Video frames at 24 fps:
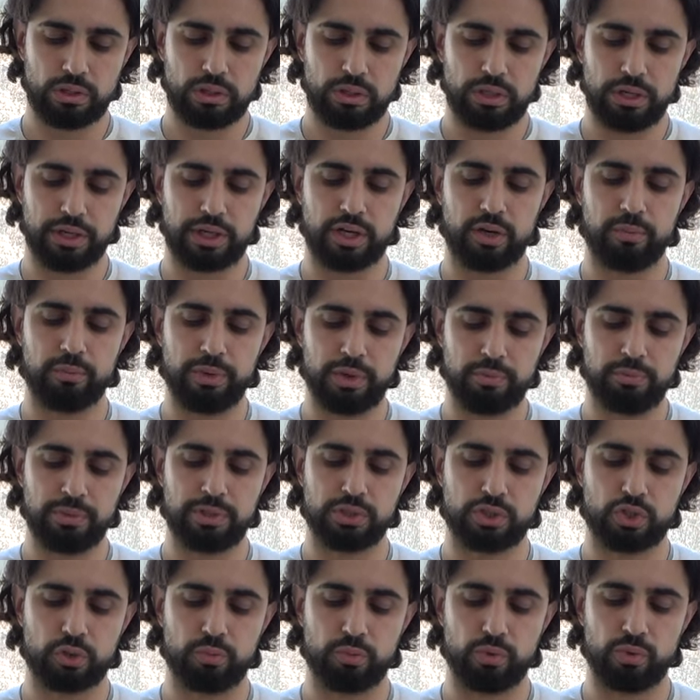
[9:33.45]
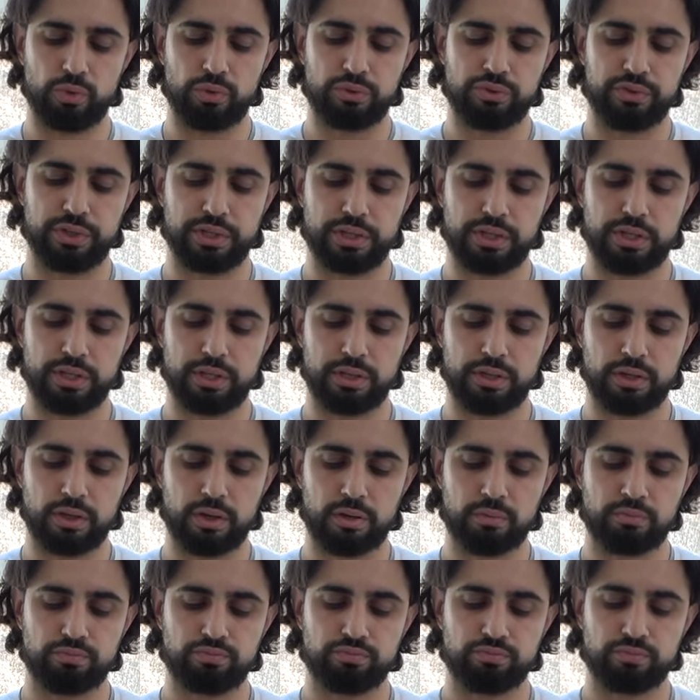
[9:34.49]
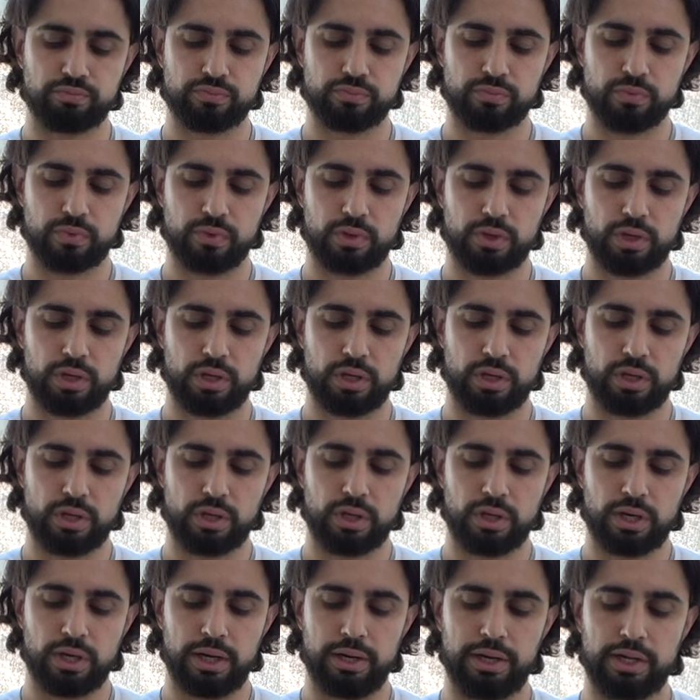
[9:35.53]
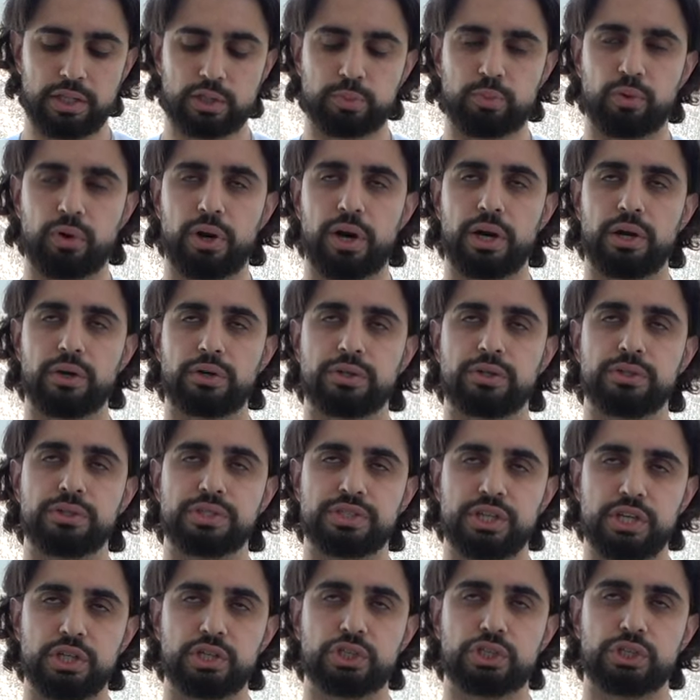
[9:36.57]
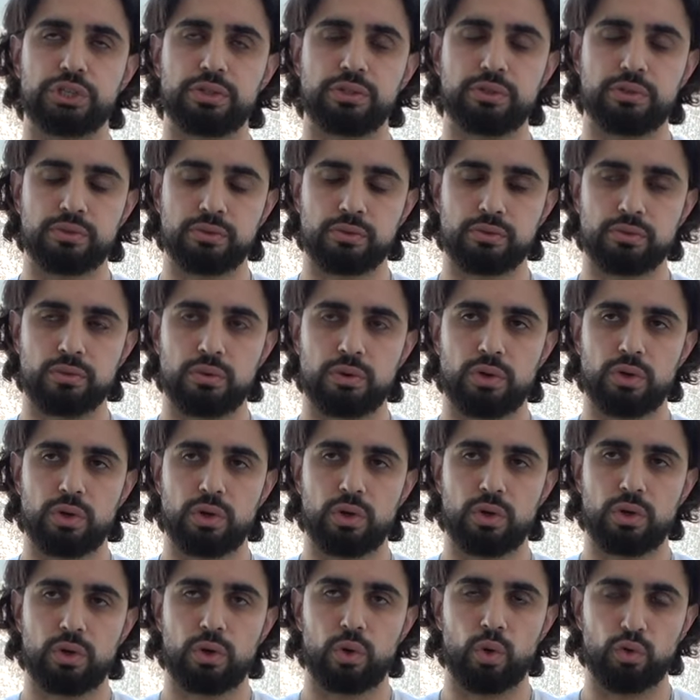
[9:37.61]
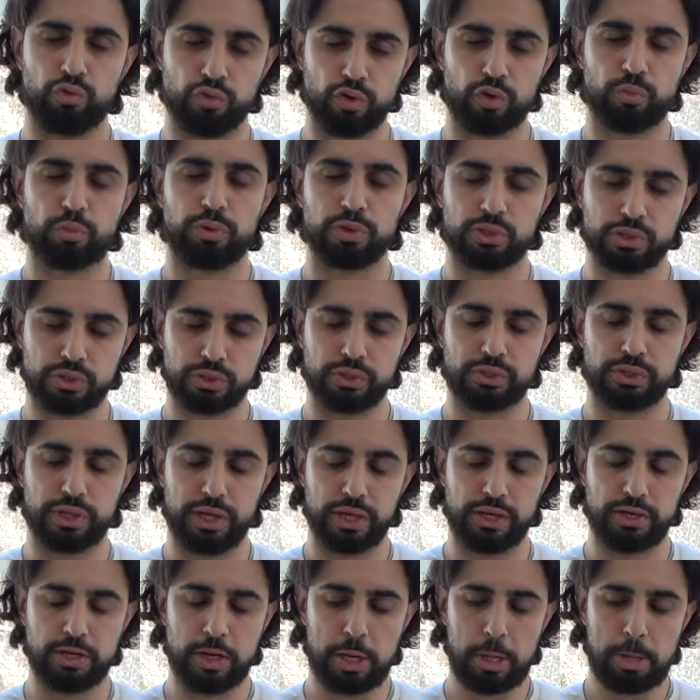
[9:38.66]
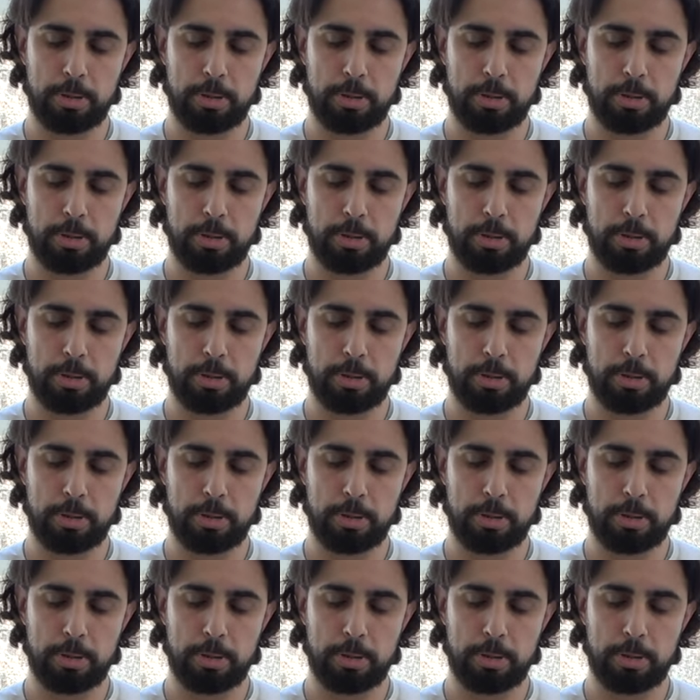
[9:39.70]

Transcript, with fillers: a commitment to moral thinking and its prioritization over personal gain.